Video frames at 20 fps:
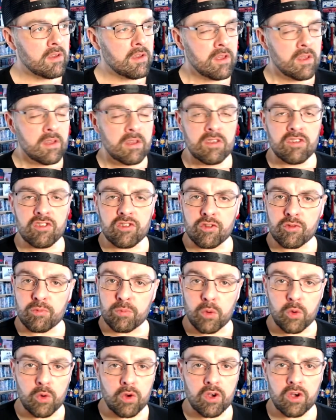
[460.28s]

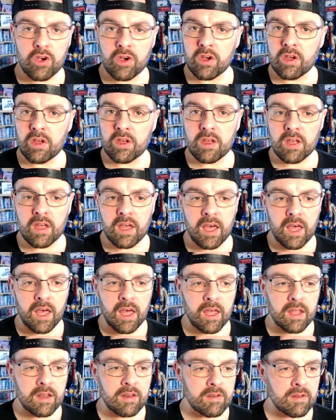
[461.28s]
smoke
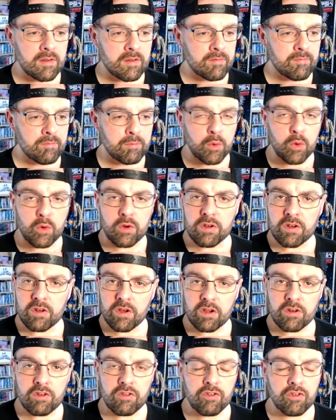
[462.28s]
and broken
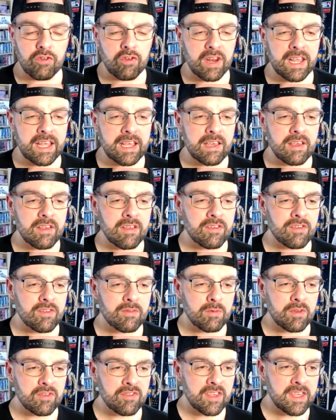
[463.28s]
down trees, and we
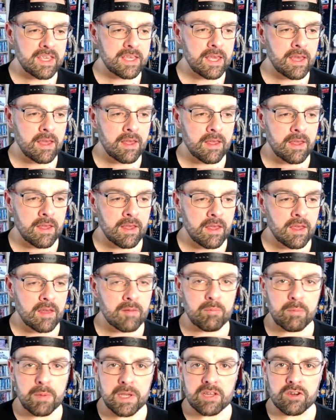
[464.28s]
see
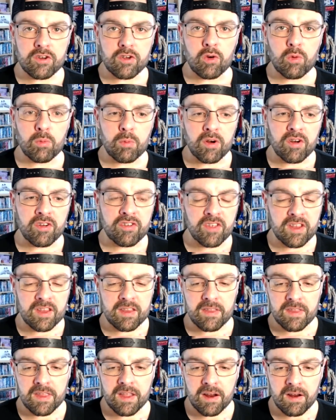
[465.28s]
Beachcomber sitting
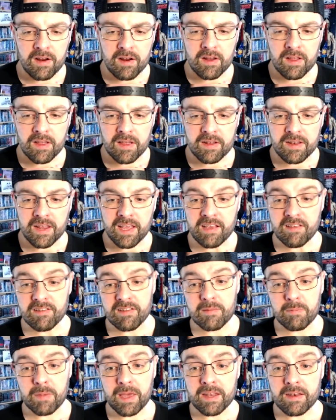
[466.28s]
there, and he's
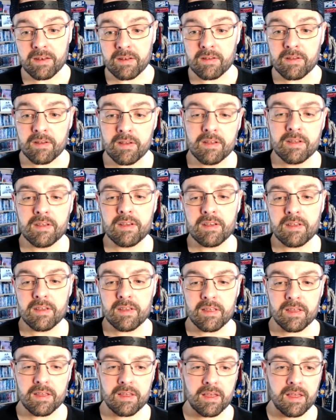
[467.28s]
lamenting
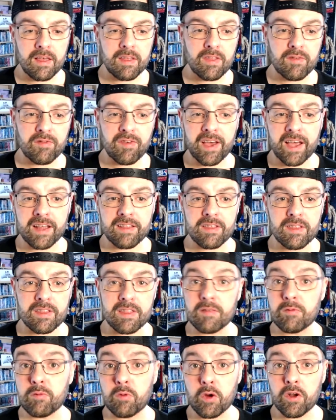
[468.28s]
the fact that
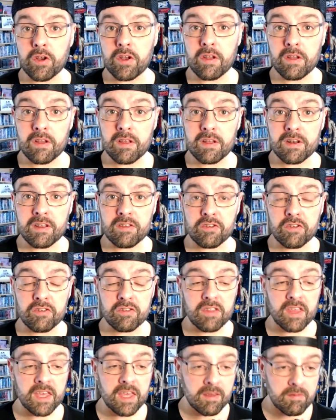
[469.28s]
they've won, and he's just
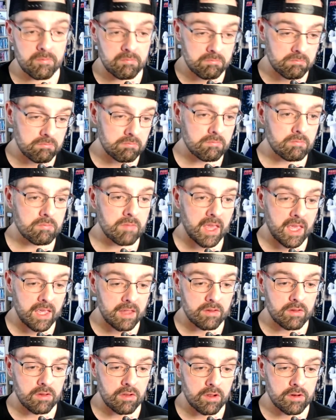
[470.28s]
like, head
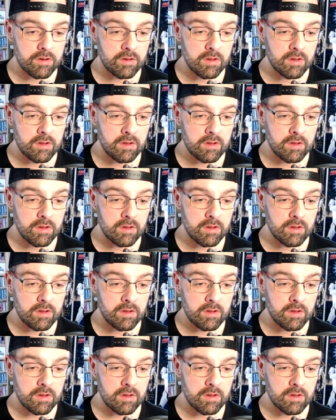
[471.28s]
down,